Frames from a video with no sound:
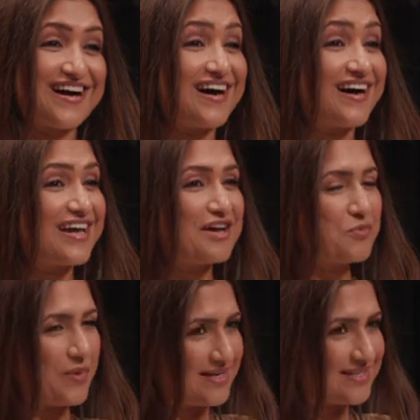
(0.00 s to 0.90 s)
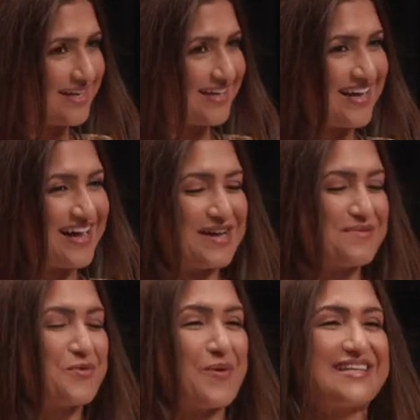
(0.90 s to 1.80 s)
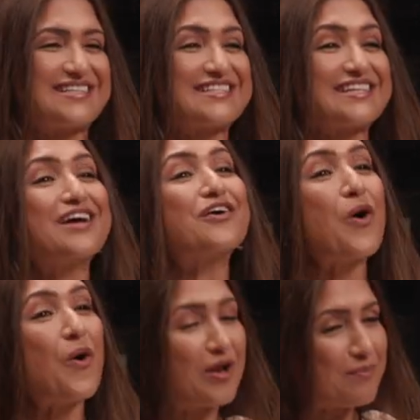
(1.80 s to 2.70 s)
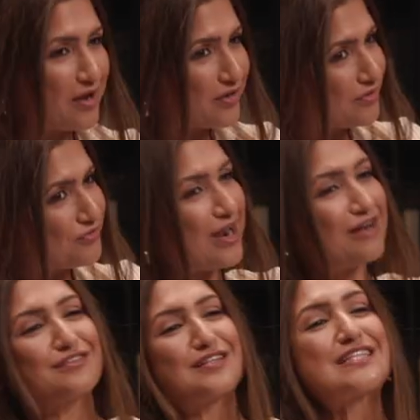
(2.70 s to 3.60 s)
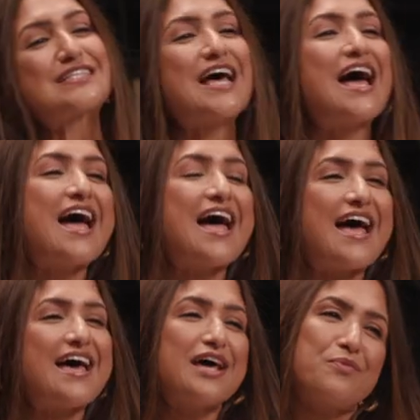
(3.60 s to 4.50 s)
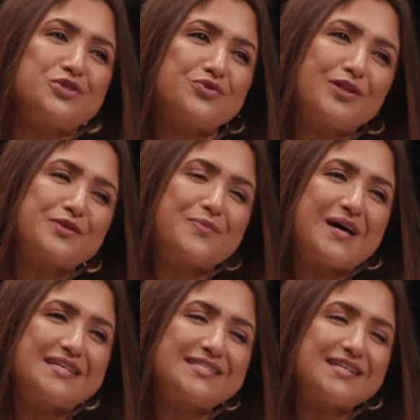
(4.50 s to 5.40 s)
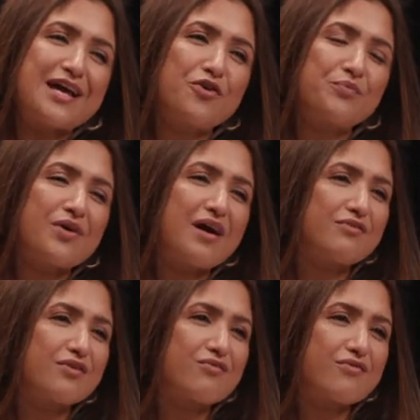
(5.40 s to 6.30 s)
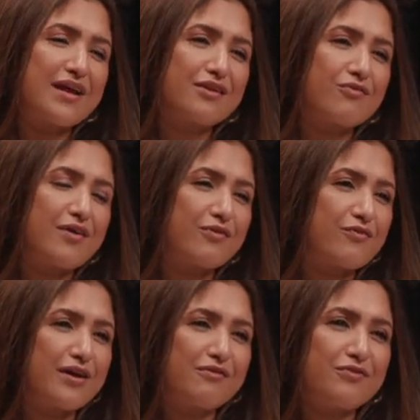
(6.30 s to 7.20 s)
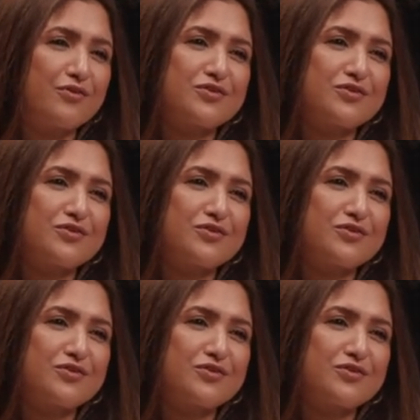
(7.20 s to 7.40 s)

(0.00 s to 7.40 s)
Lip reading: I am waiting to hear all about your travels, and I wish you all the best, and I hope you have a great, great, great